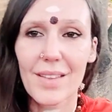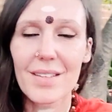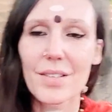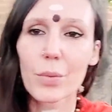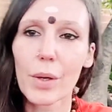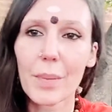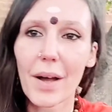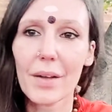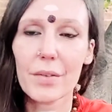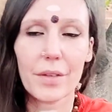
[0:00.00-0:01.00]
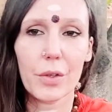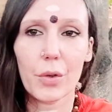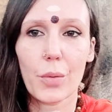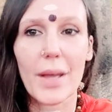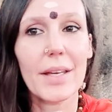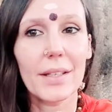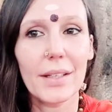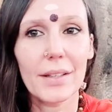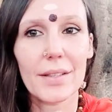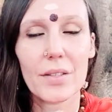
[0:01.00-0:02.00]
this is one part of inner
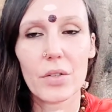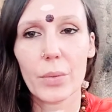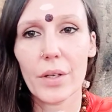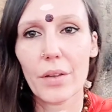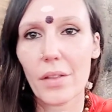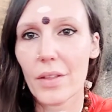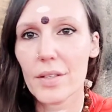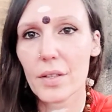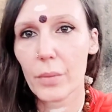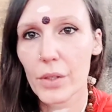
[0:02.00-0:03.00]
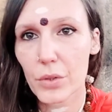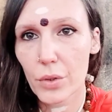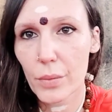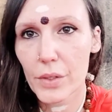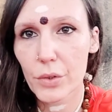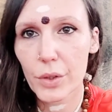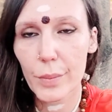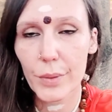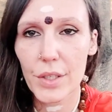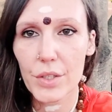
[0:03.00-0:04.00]
awakening. This is one of the things that we do. We do
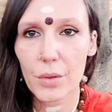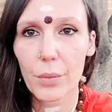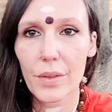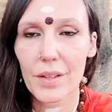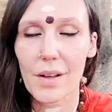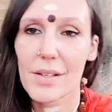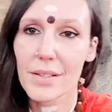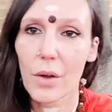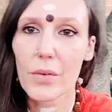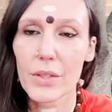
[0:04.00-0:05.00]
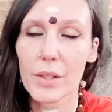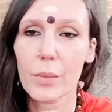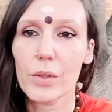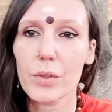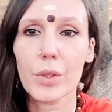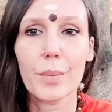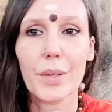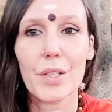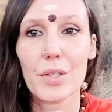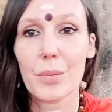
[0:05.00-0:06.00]
completion within ourselves, and then we do
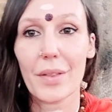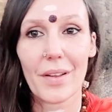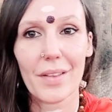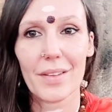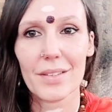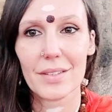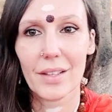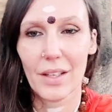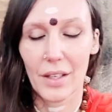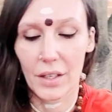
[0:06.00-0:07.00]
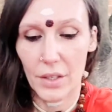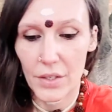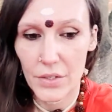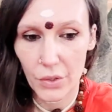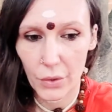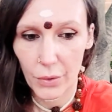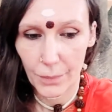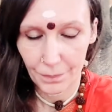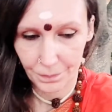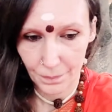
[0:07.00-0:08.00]
completion with others.
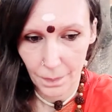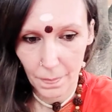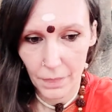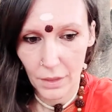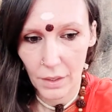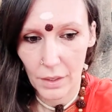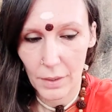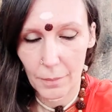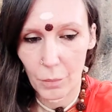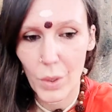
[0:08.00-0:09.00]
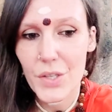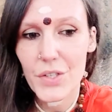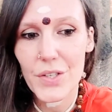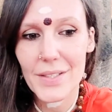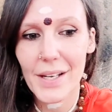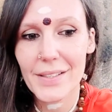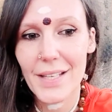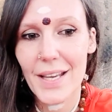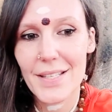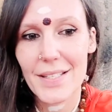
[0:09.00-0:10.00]
So once you start
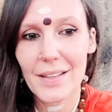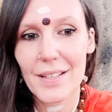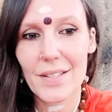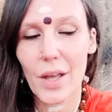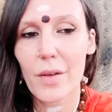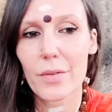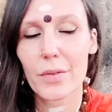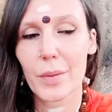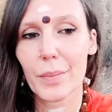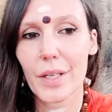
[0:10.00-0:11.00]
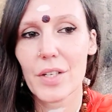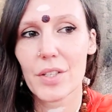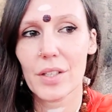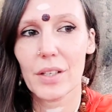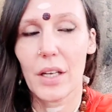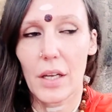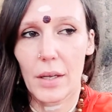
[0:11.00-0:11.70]
tasting this life of completion,